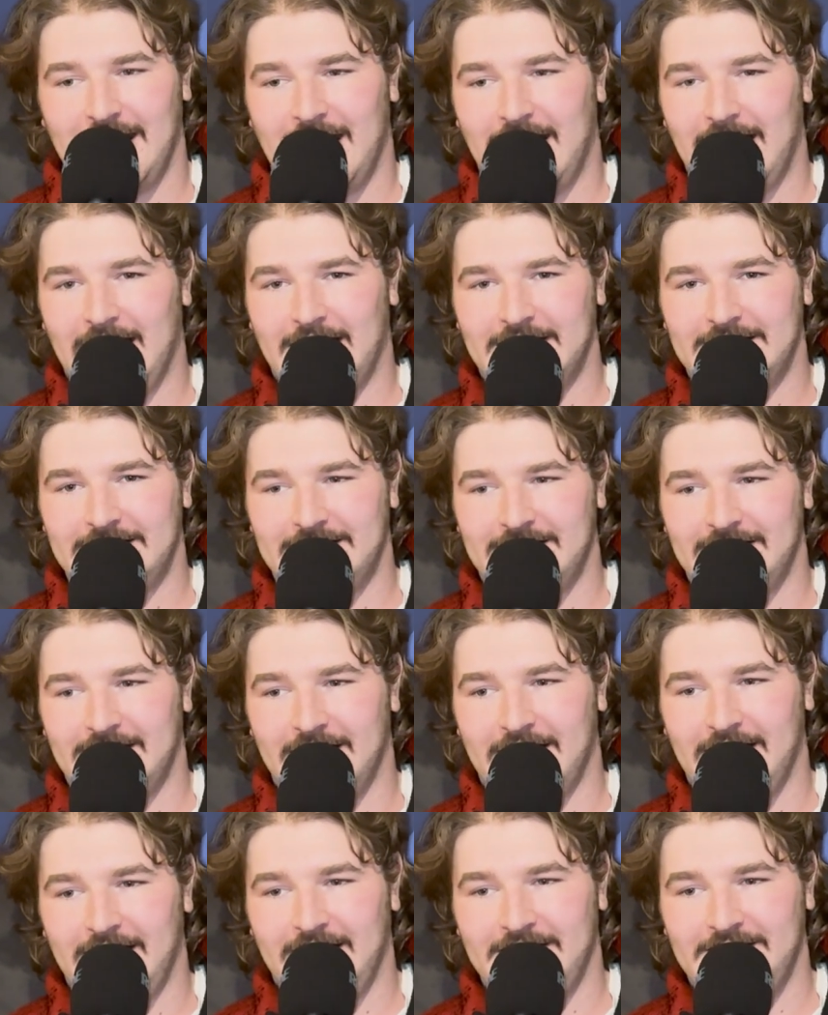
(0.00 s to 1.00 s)
And
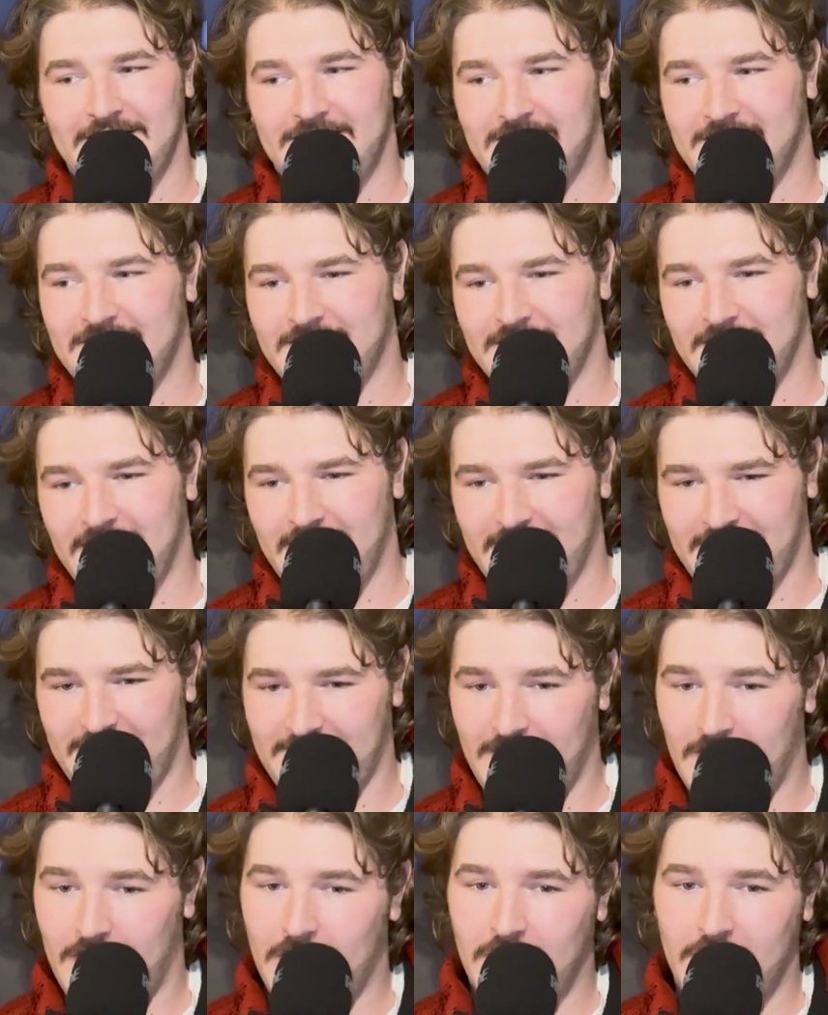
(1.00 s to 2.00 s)
it's
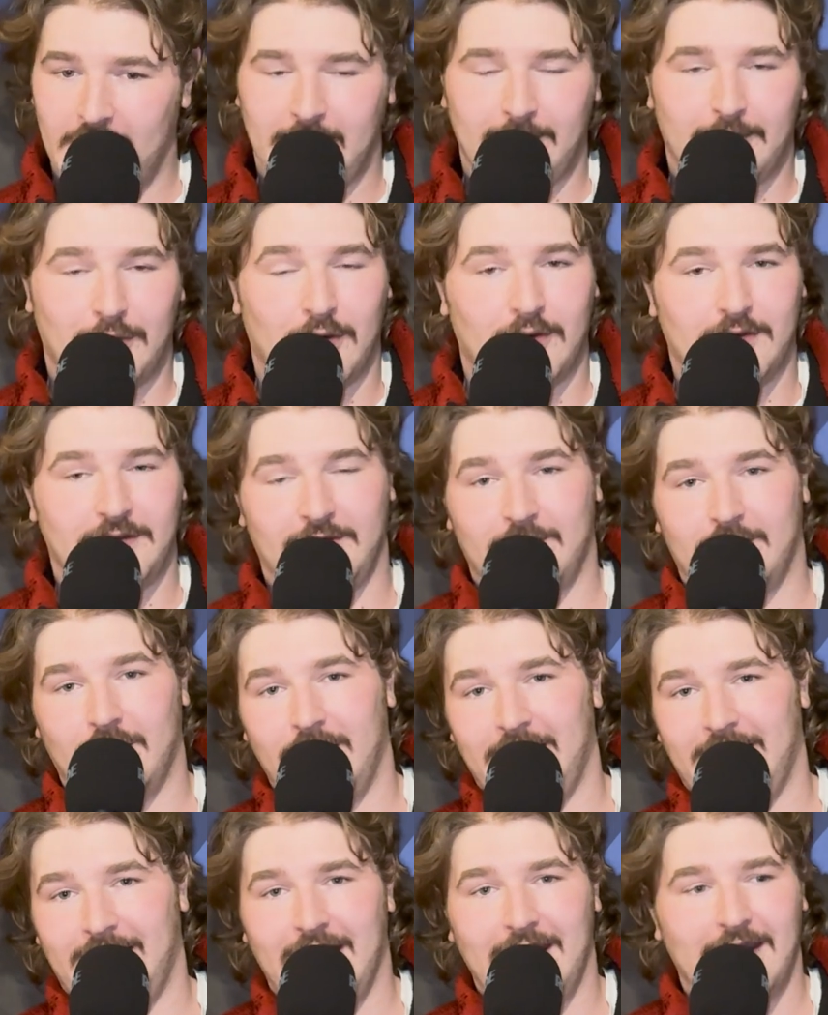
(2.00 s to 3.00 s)
early, but you've got to
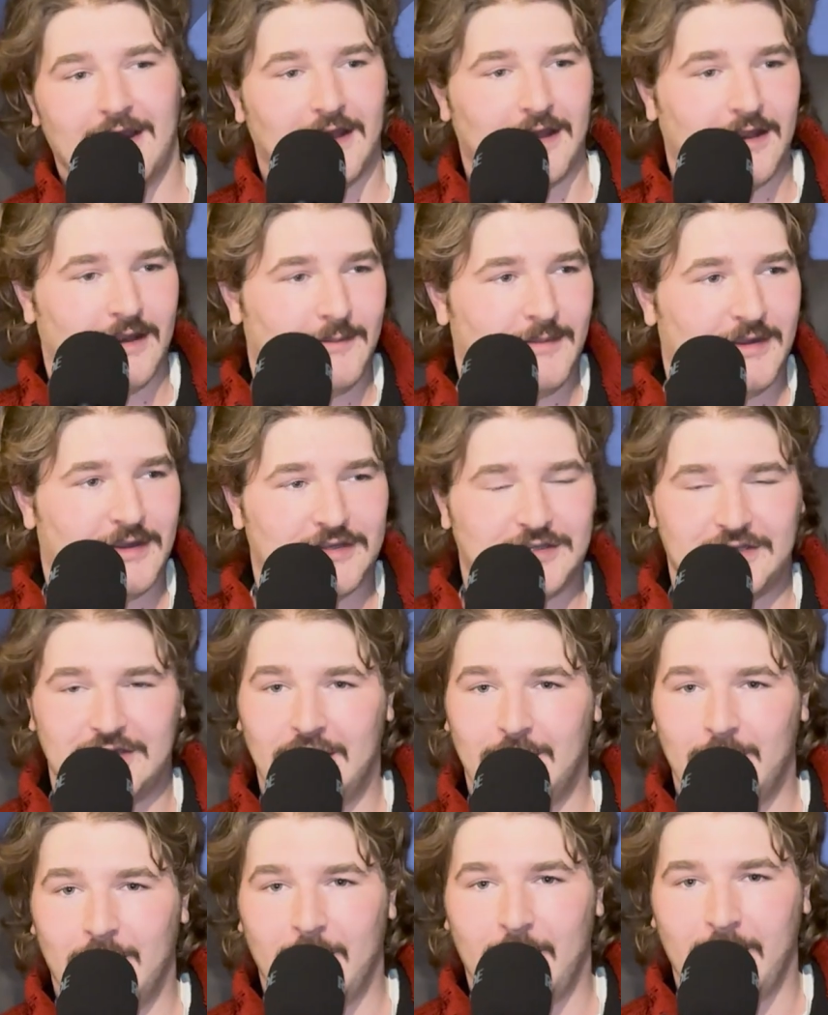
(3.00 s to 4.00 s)
get it early because you
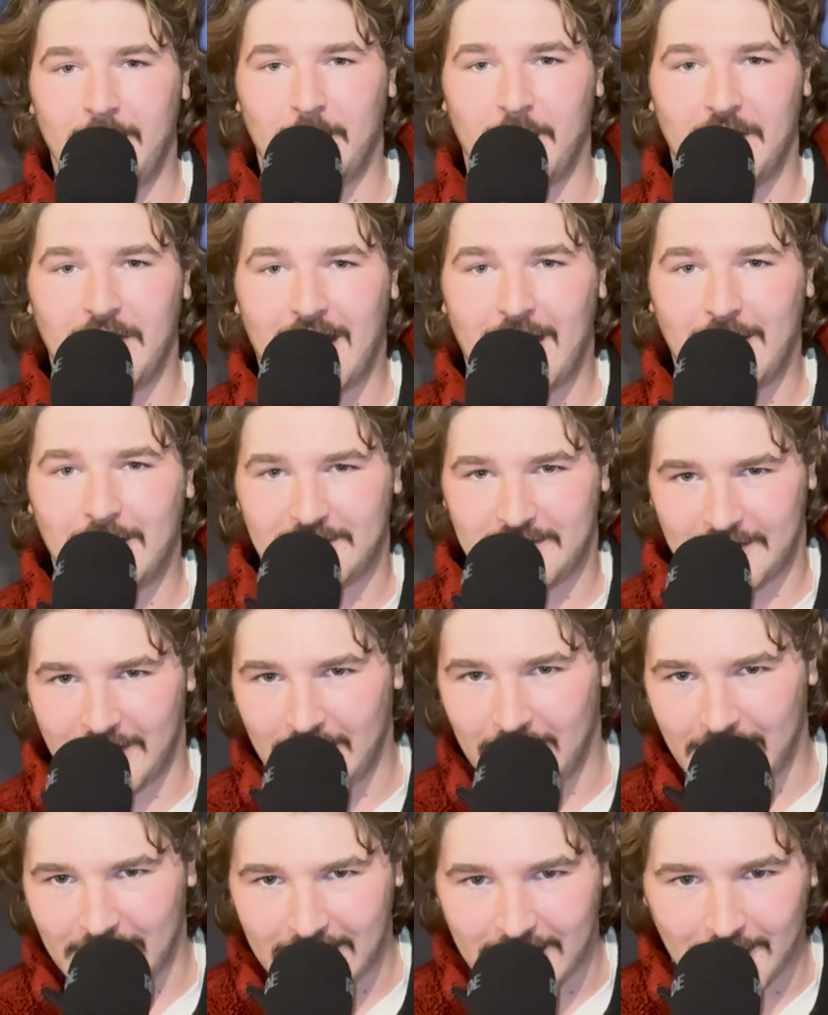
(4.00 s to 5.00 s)
don't want to be without a
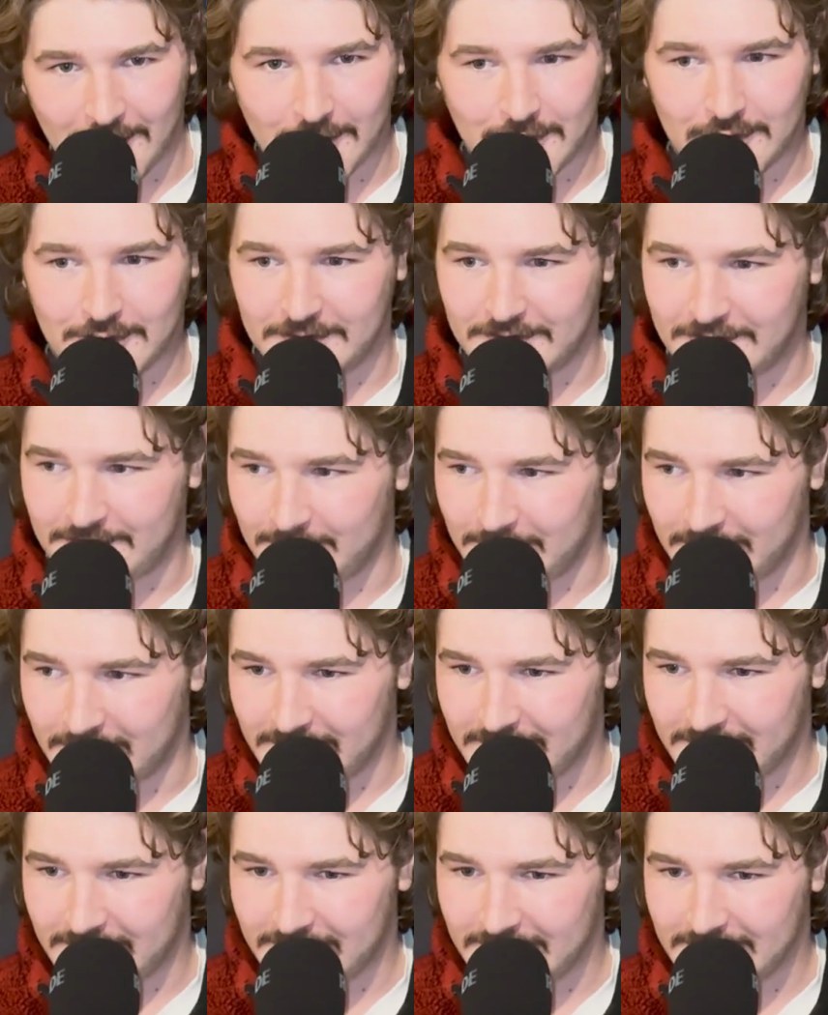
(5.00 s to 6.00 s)
turkey on
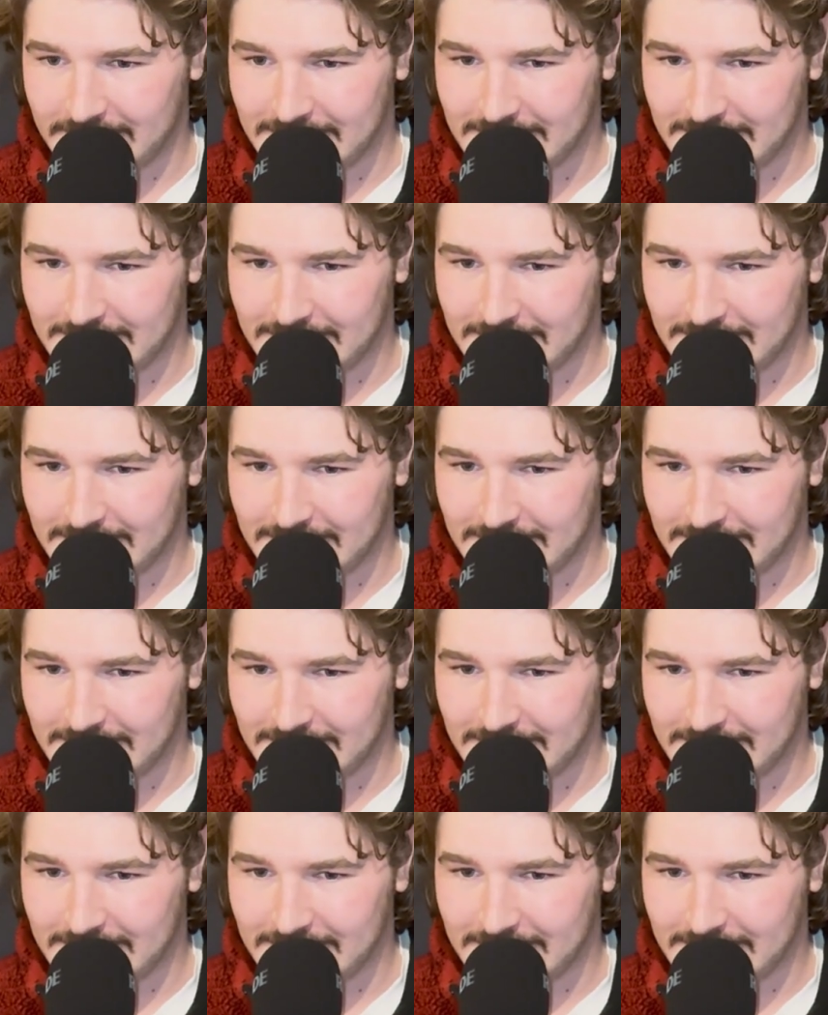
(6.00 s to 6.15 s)
Christmas.